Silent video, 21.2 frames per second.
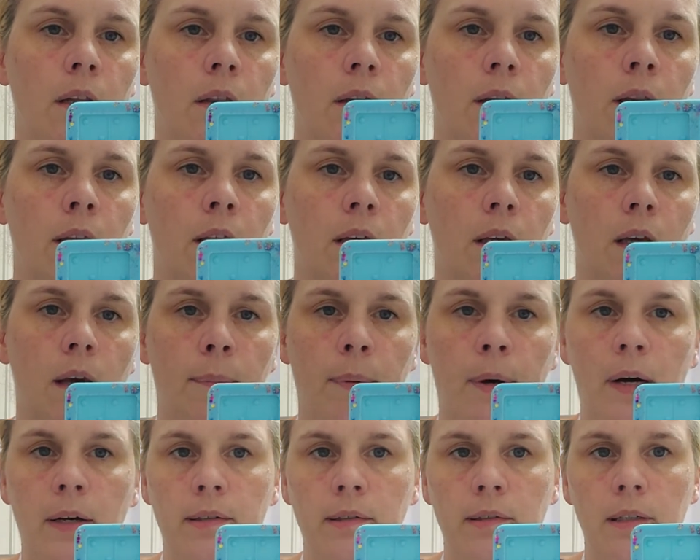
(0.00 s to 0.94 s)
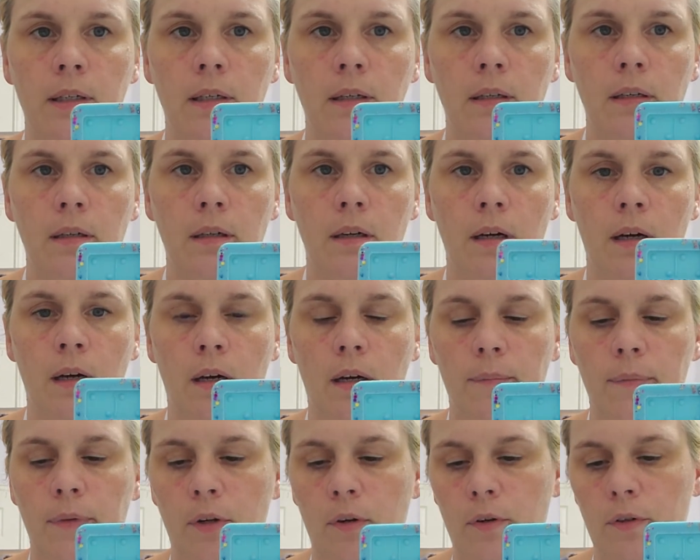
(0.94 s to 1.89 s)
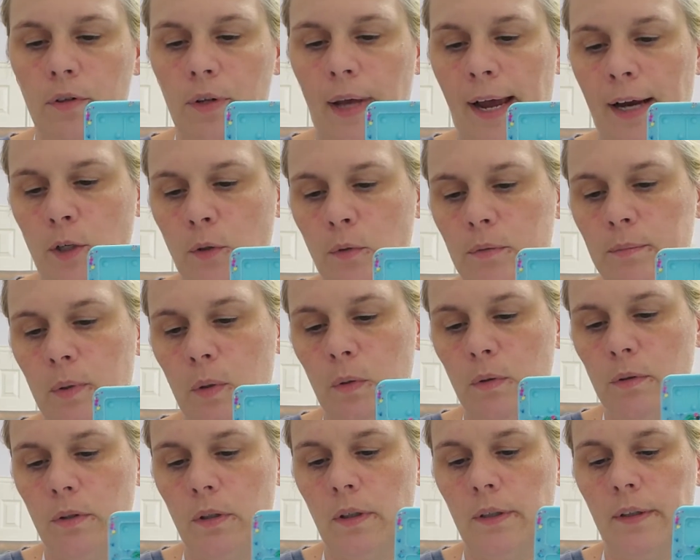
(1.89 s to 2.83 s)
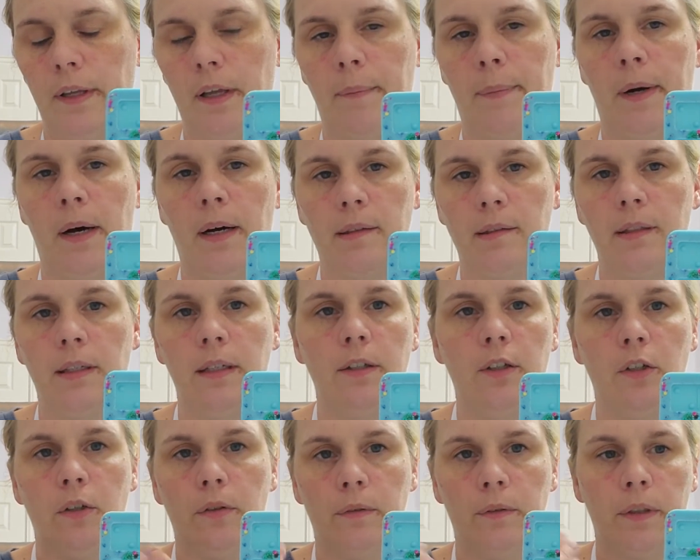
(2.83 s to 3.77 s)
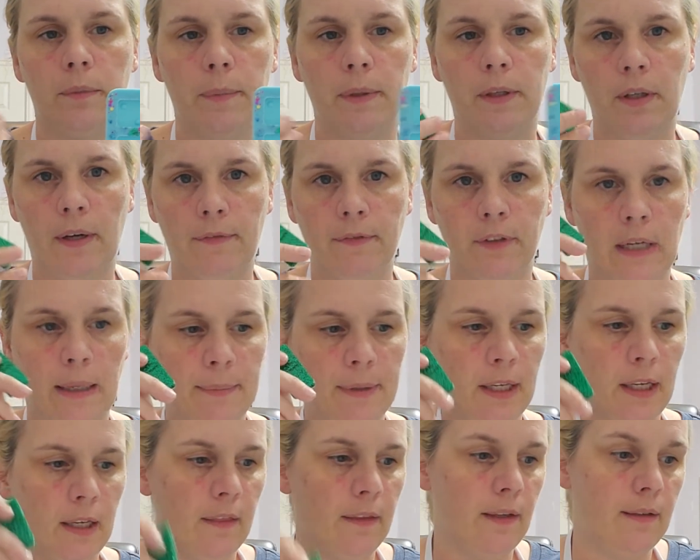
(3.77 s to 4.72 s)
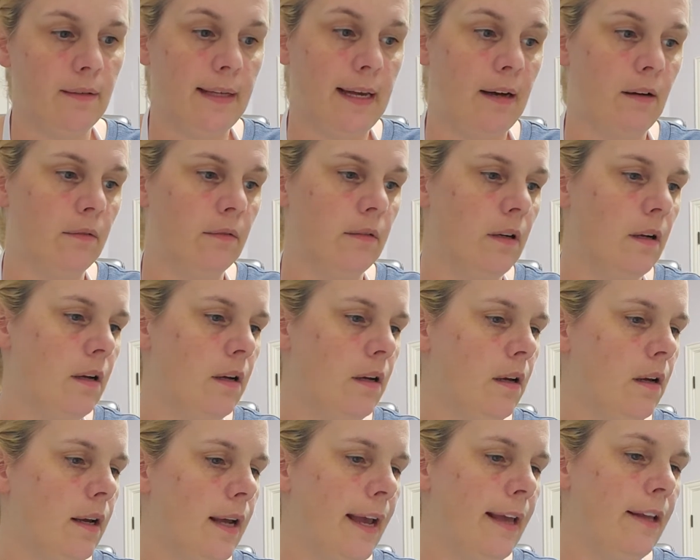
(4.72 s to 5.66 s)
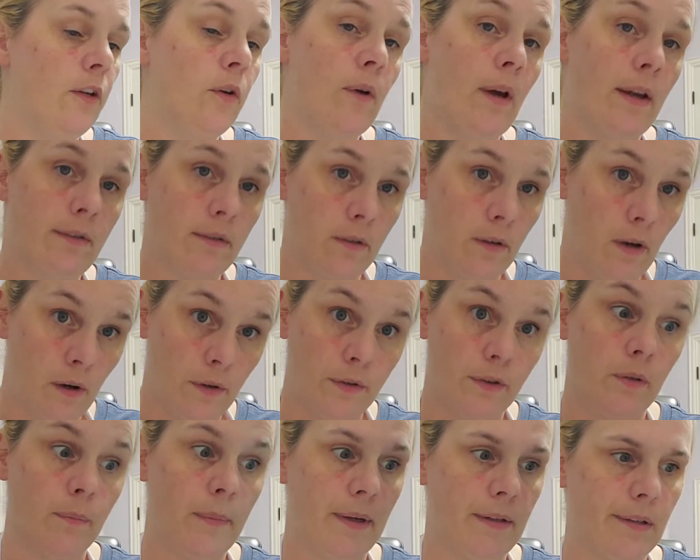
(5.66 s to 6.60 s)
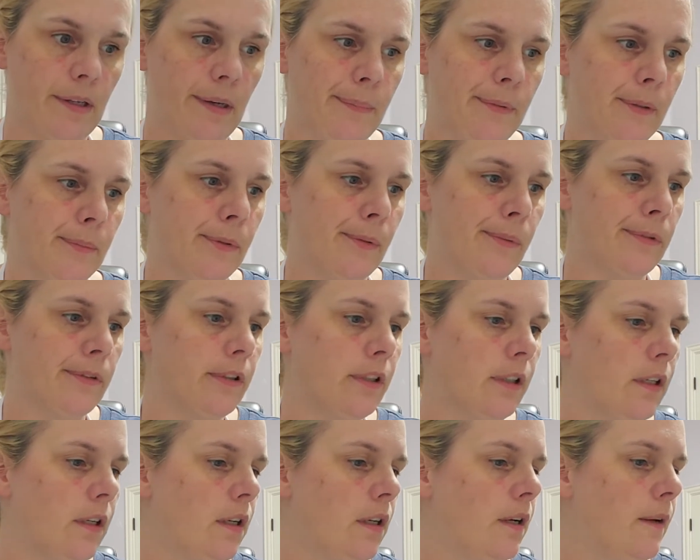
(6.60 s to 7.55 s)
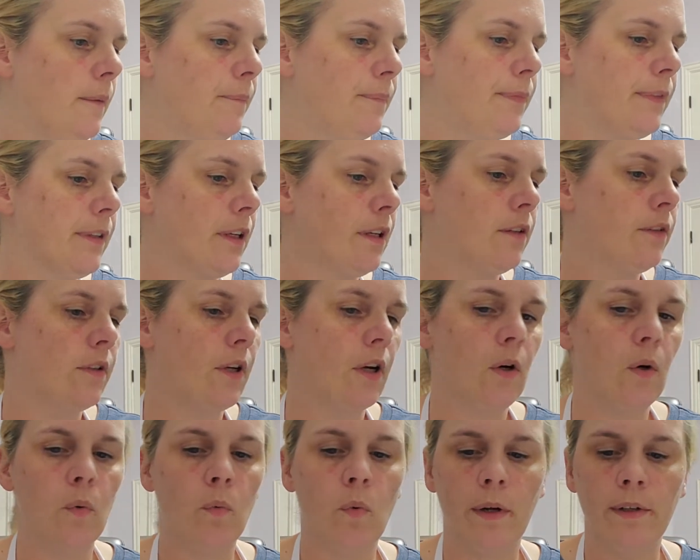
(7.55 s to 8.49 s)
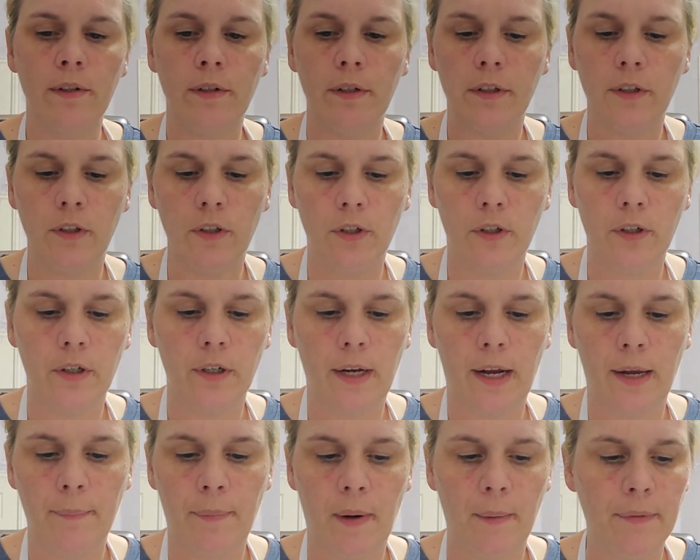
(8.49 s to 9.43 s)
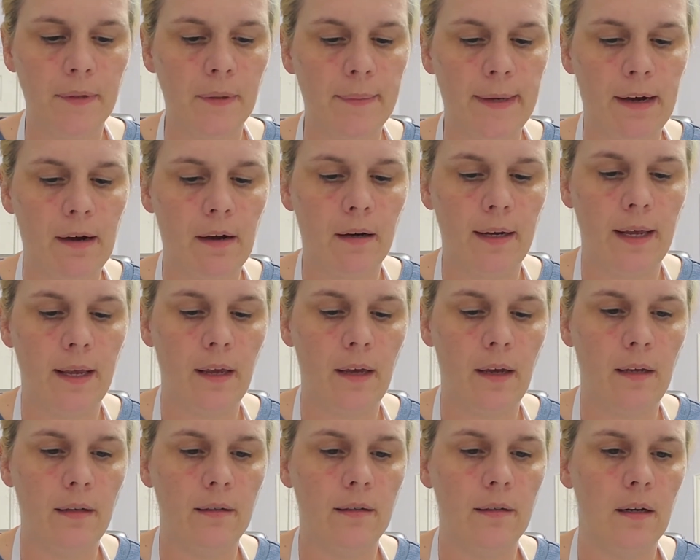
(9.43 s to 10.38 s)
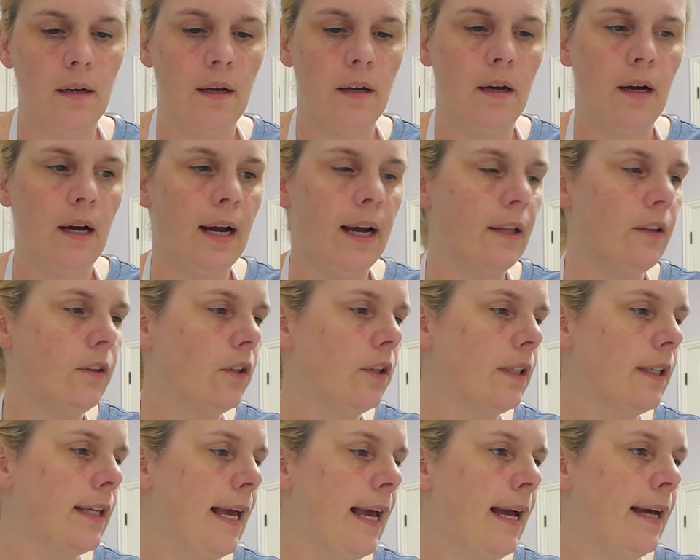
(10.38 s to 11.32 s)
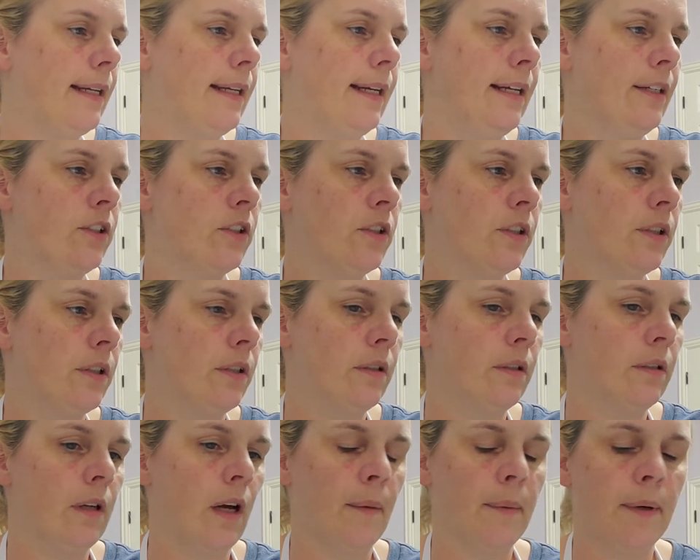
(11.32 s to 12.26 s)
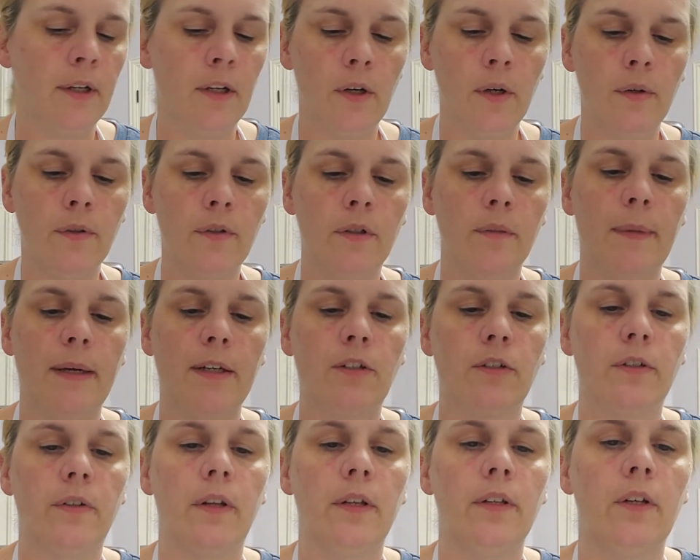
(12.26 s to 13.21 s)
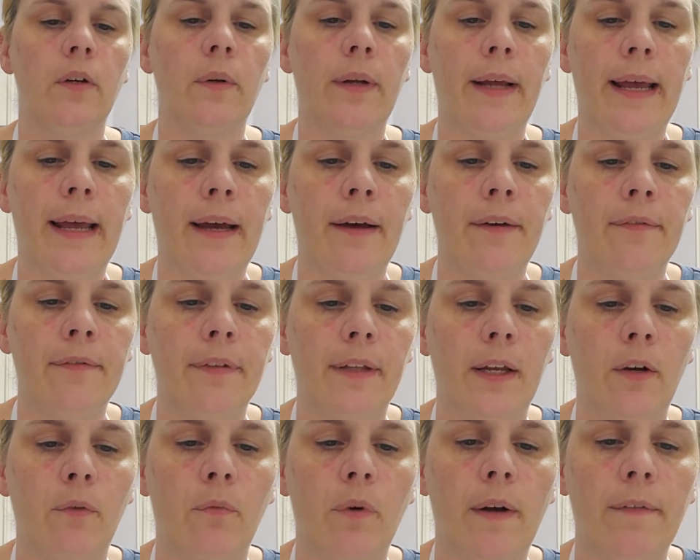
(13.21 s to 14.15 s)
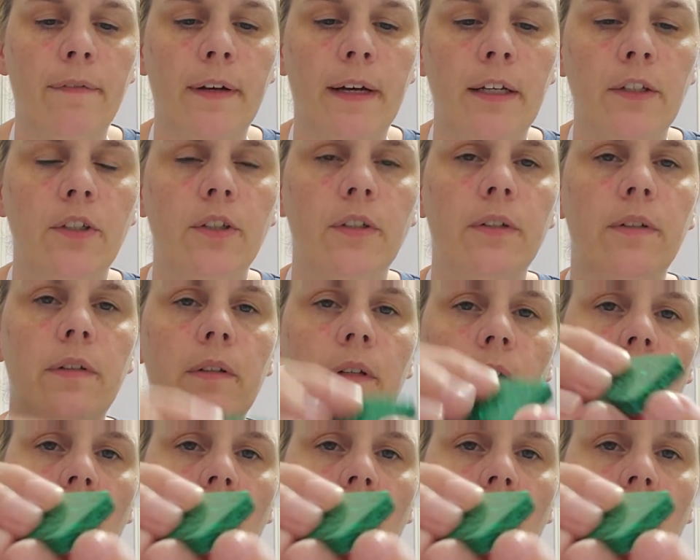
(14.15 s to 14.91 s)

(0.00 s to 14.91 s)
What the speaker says: the epoxy, your actual mold on the epoxy, and it'll be a tough time to getting these out, and you also mess up your mold. So once they're cured, I pop them out, and I look at each domino to make sure they don't have like rough edges.